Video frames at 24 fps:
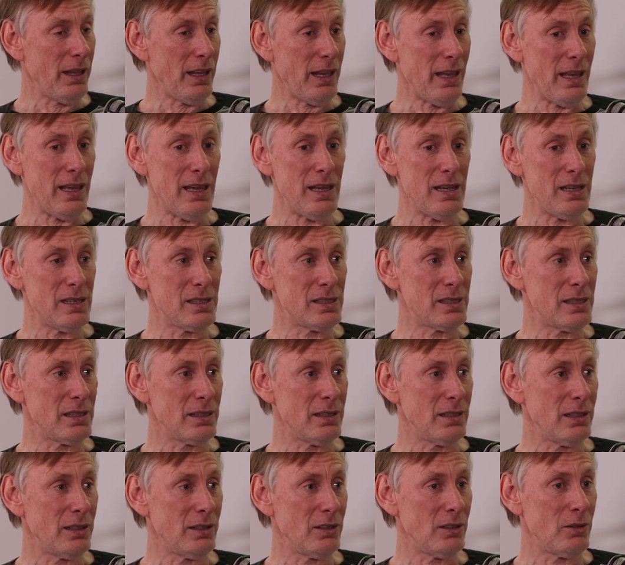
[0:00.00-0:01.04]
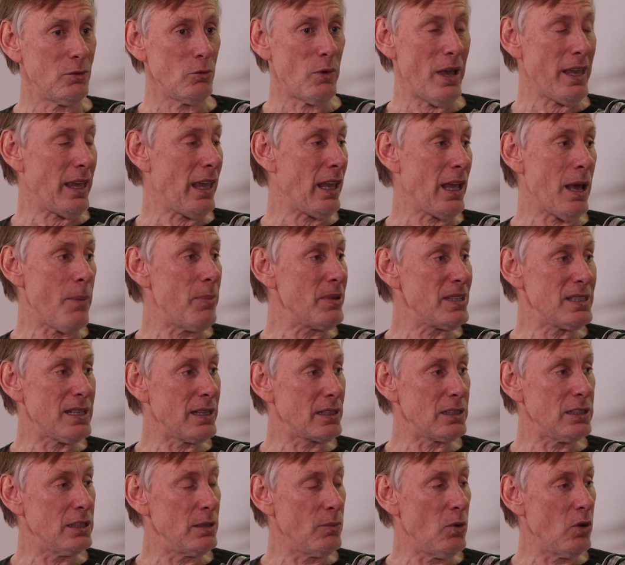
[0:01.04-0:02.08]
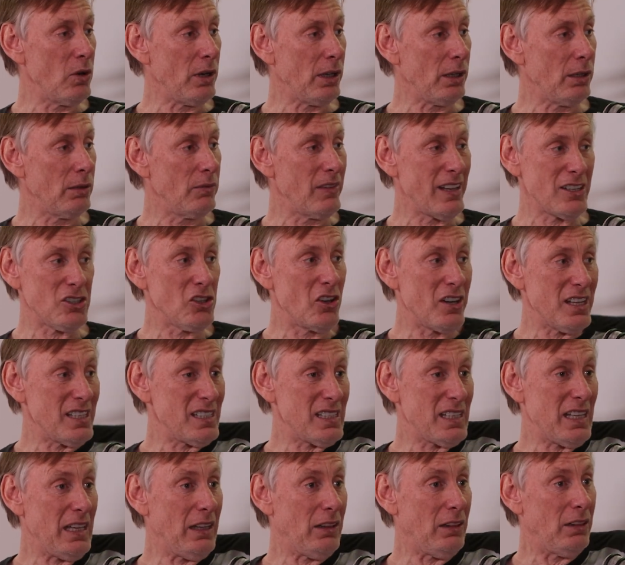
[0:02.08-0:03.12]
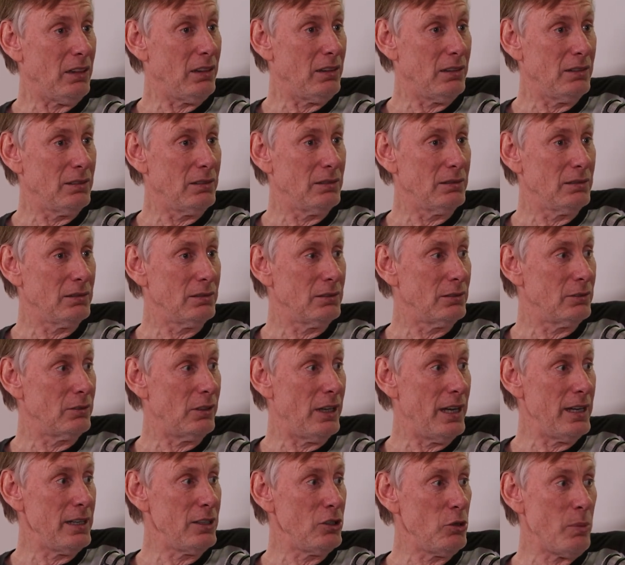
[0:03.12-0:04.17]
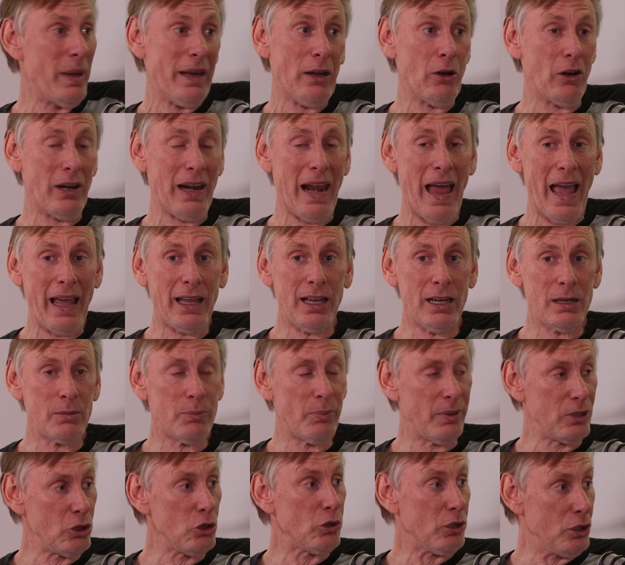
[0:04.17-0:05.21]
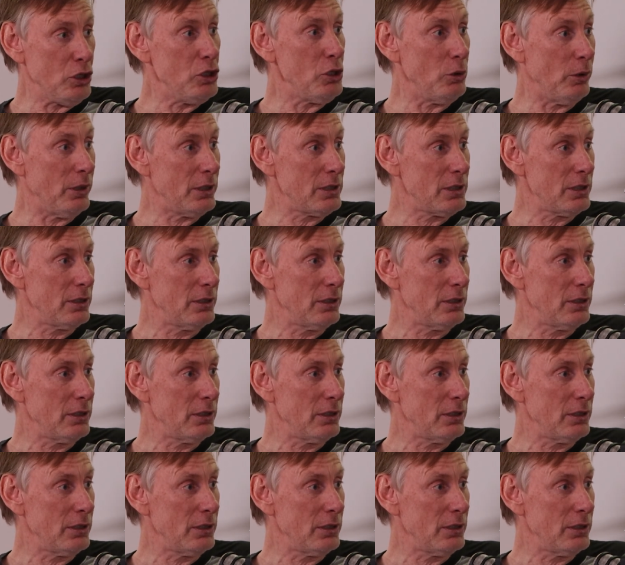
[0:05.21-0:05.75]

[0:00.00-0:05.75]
is waking up at 6 a.m. That's not a skill, right? You may not like it, but you can do it.